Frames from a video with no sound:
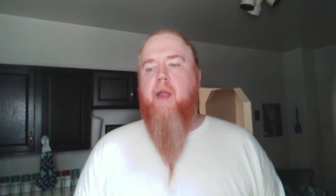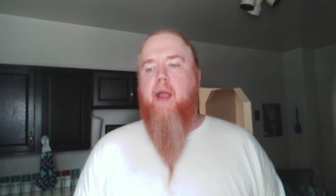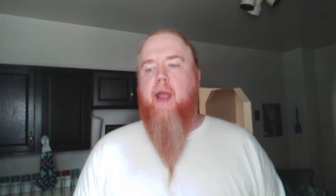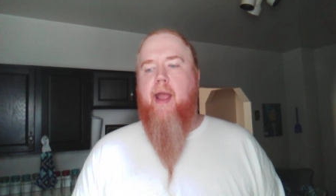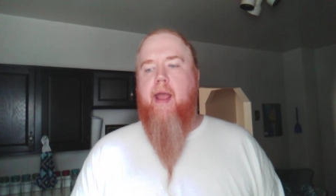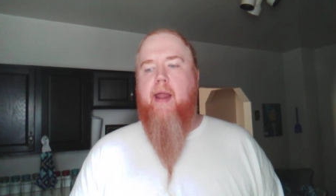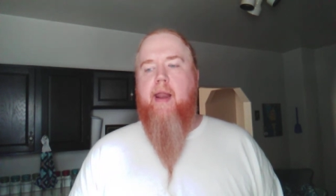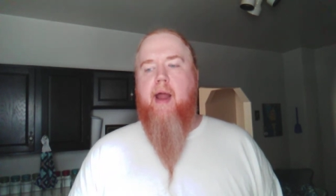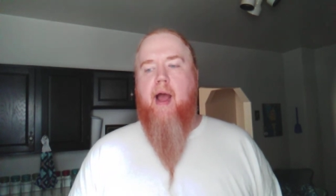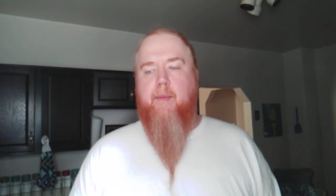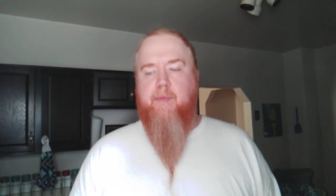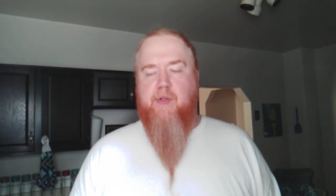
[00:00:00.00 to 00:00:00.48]

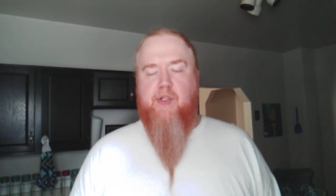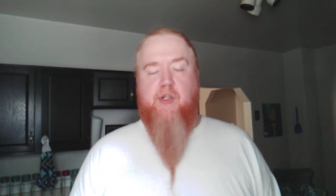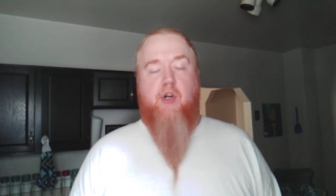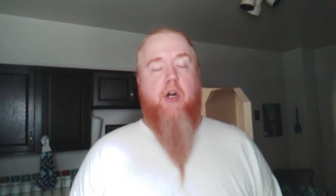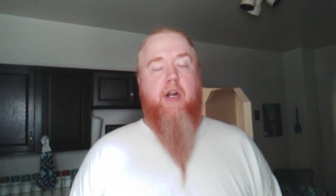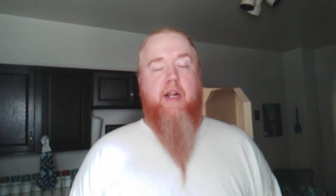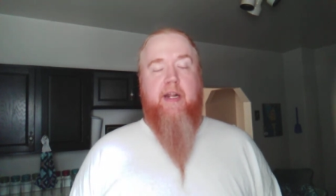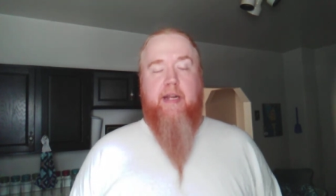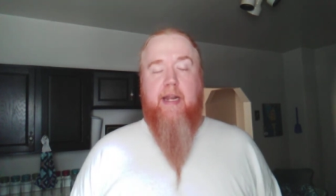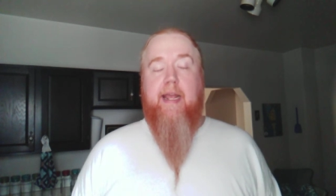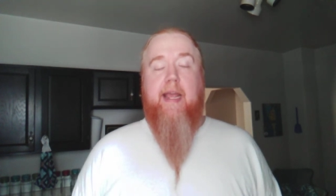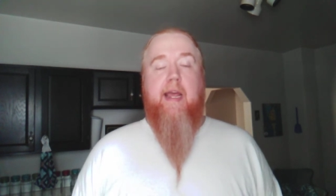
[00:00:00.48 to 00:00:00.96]
And I'm
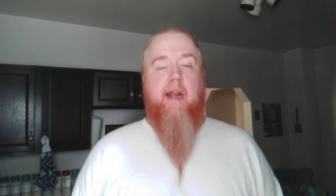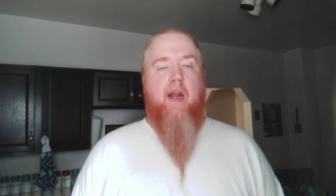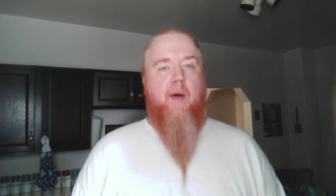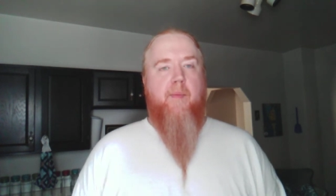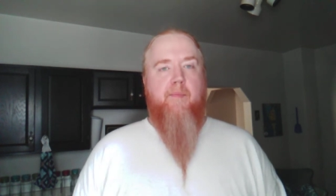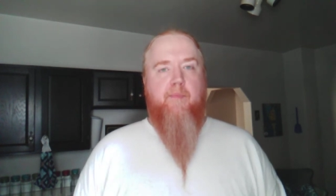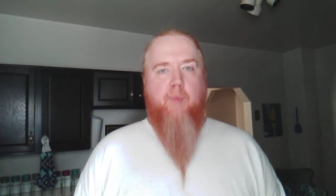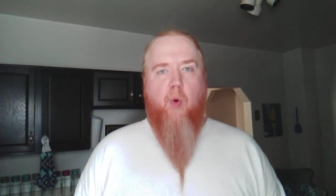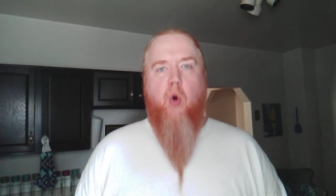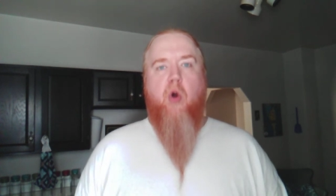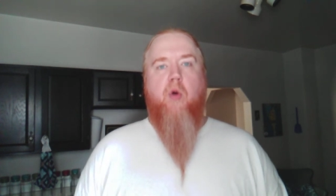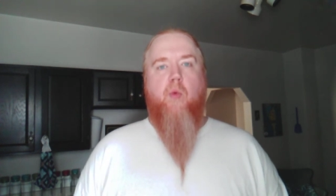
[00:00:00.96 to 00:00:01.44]
starting to get
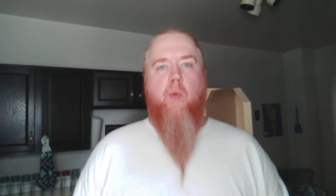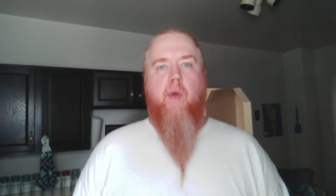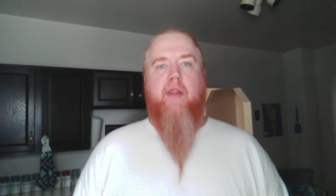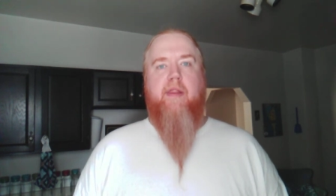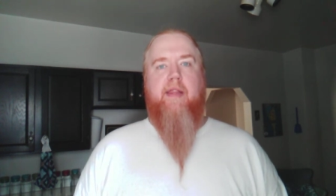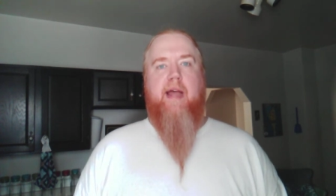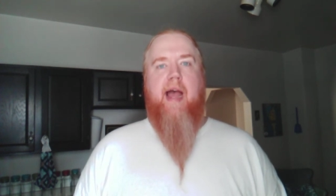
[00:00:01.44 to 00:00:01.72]
on board with